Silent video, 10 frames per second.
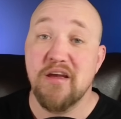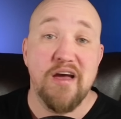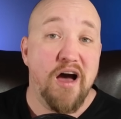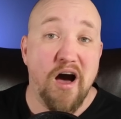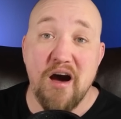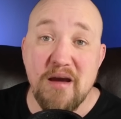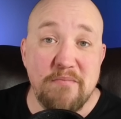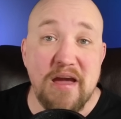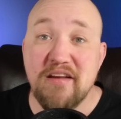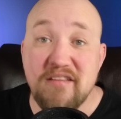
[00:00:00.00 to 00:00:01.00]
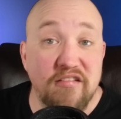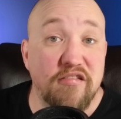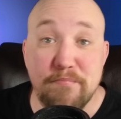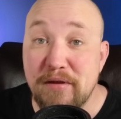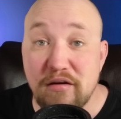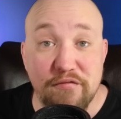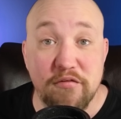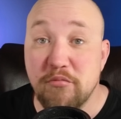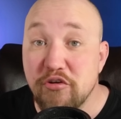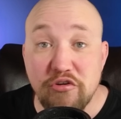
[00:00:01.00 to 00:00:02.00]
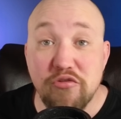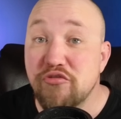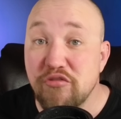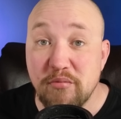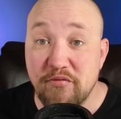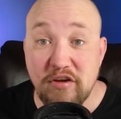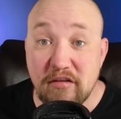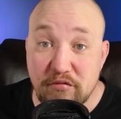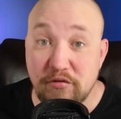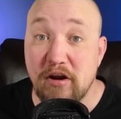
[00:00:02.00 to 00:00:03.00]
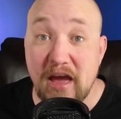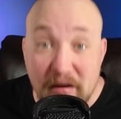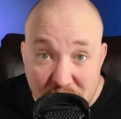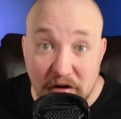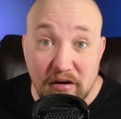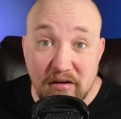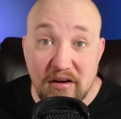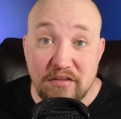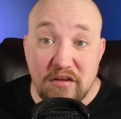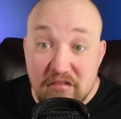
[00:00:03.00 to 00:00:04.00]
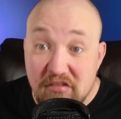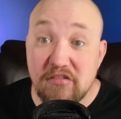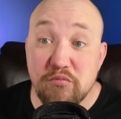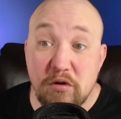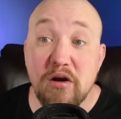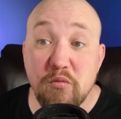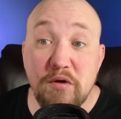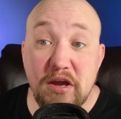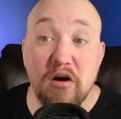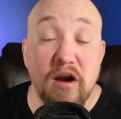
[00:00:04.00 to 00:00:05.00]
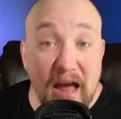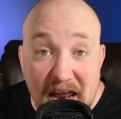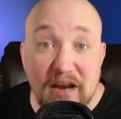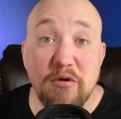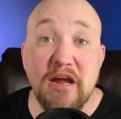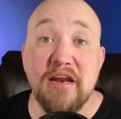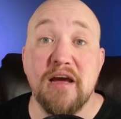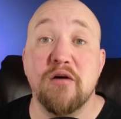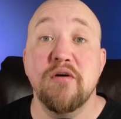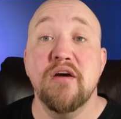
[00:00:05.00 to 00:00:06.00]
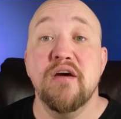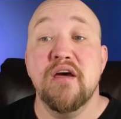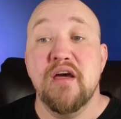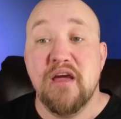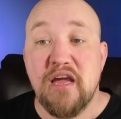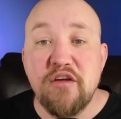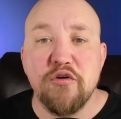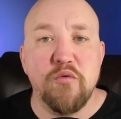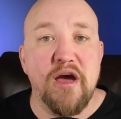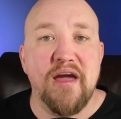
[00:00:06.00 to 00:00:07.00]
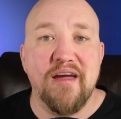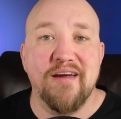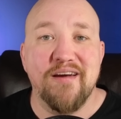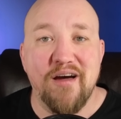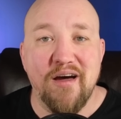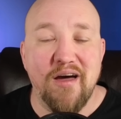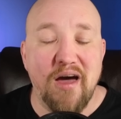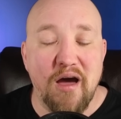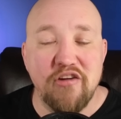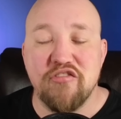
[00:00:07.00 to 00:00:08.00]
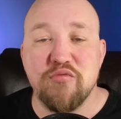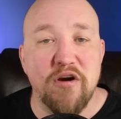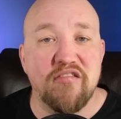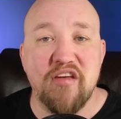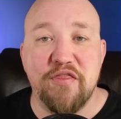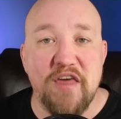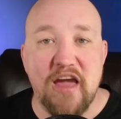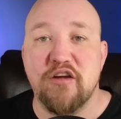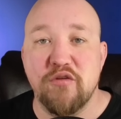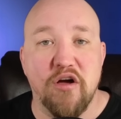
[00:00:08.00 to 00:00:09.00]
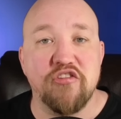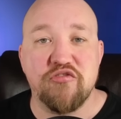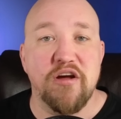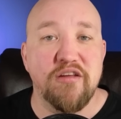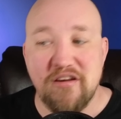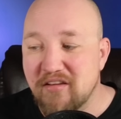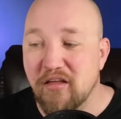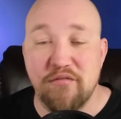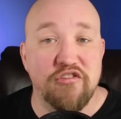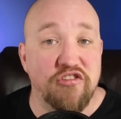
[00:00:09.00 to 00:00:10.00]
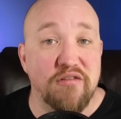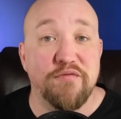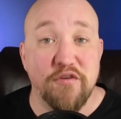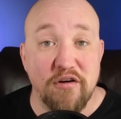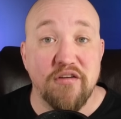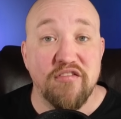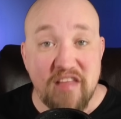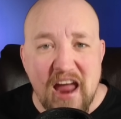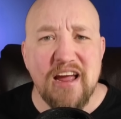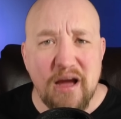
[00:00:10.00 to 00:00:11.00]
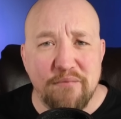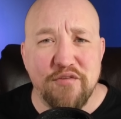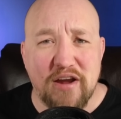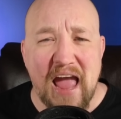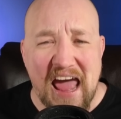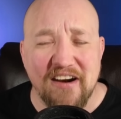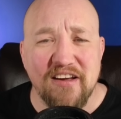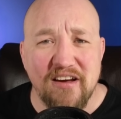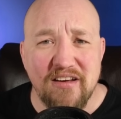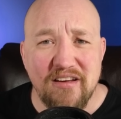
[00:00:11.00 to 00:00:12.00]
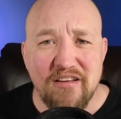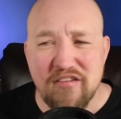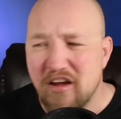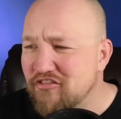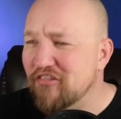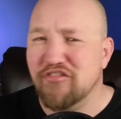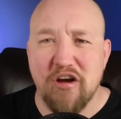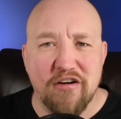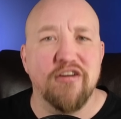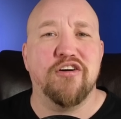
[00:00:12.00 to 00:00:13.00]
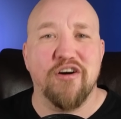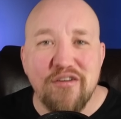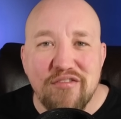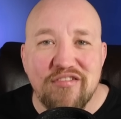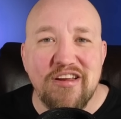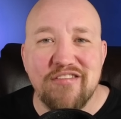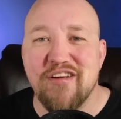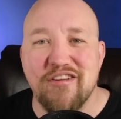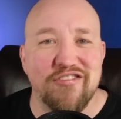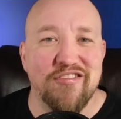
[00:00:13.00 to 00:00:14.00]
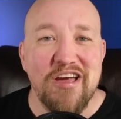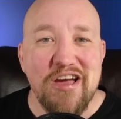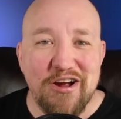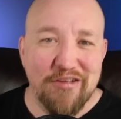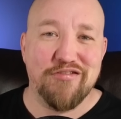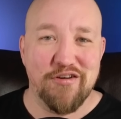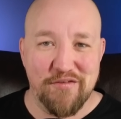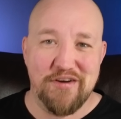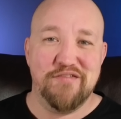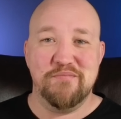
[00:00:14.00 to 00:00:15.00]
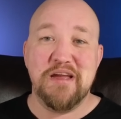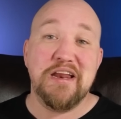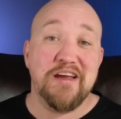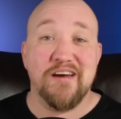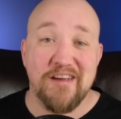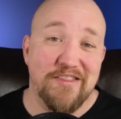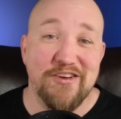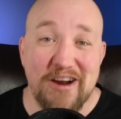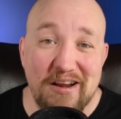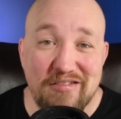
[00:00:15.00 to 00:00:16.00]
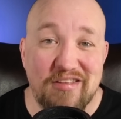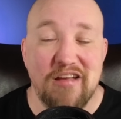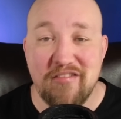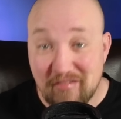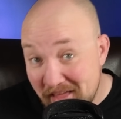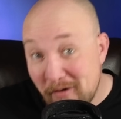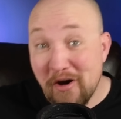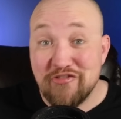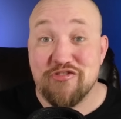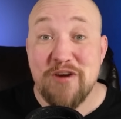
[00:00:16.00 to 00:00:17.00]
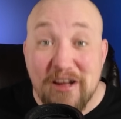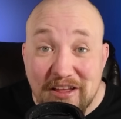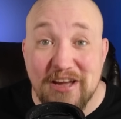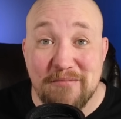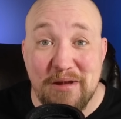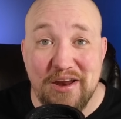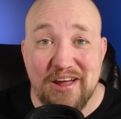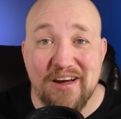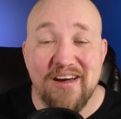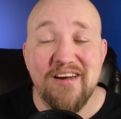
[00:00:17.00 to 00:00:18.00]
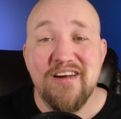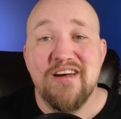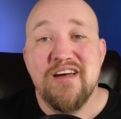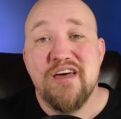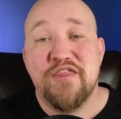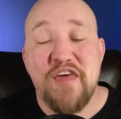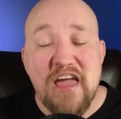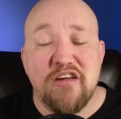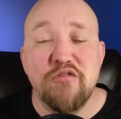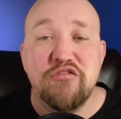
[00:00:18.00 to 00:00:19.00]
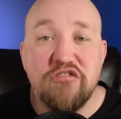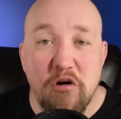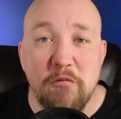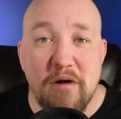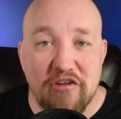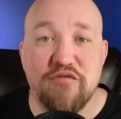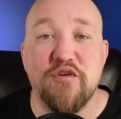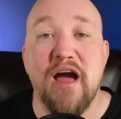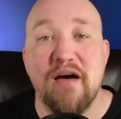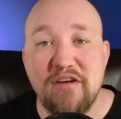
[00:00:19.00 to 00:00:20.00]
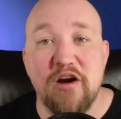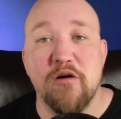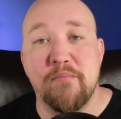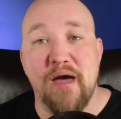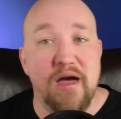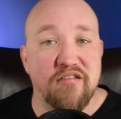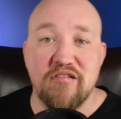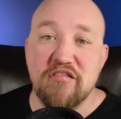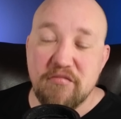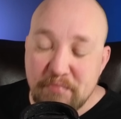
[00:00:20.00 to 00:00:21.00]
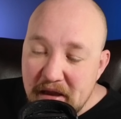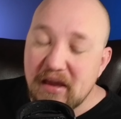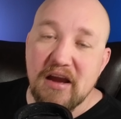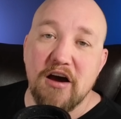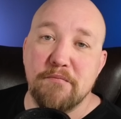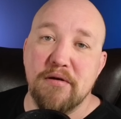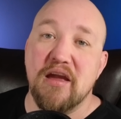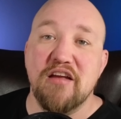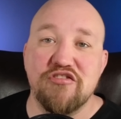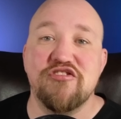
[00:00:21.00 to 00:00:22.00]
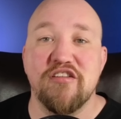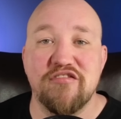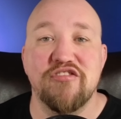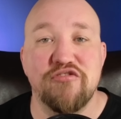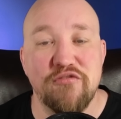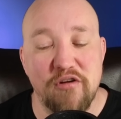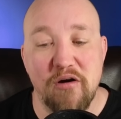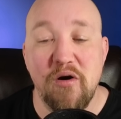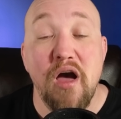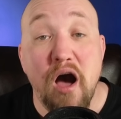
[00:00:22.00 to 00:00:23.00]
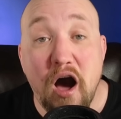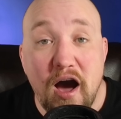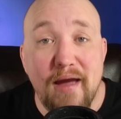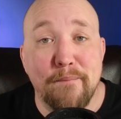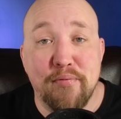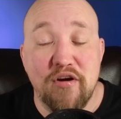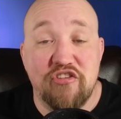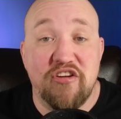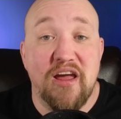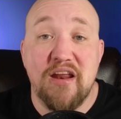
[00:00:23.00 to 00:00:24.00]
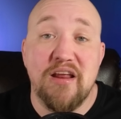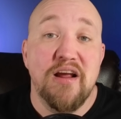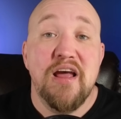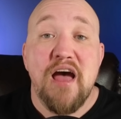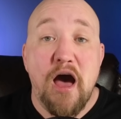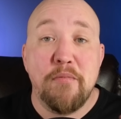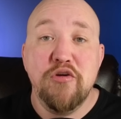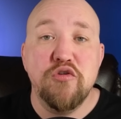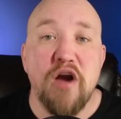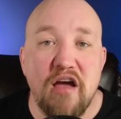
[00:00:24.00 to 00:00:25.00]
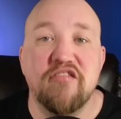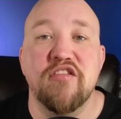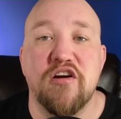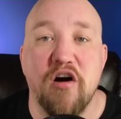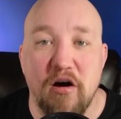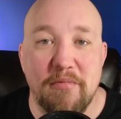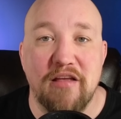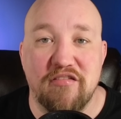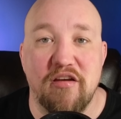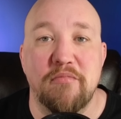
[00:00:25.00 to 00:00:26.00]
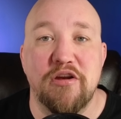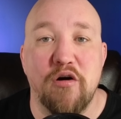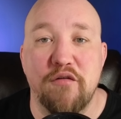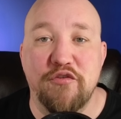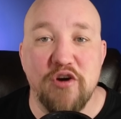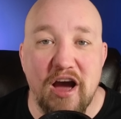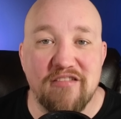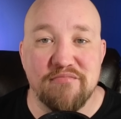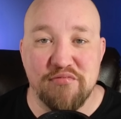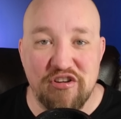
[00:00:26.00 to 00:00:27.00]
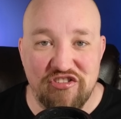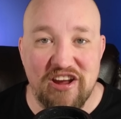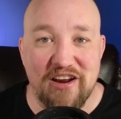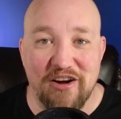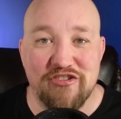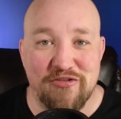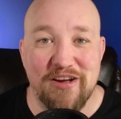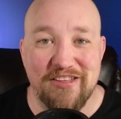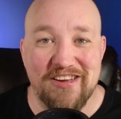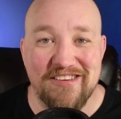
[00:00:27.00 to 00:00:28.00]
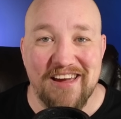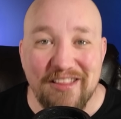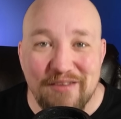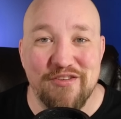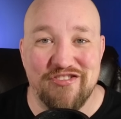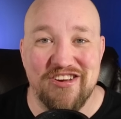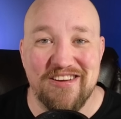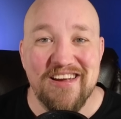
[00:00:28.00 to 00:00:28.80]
I may disappear from your YouTube feeds forever. This is where we are heading right now. Either way, I just want to say thank you to Australian television for standing up for Canada. It's not just Tucker Carlson. It's not just conservative media in the United States. It's now Australian media. Thank you so much for having our backs and speaking up against Justin Trudeau. I appreciate it. How about you guys in the comments? Let me know if you guys appreciate Australian television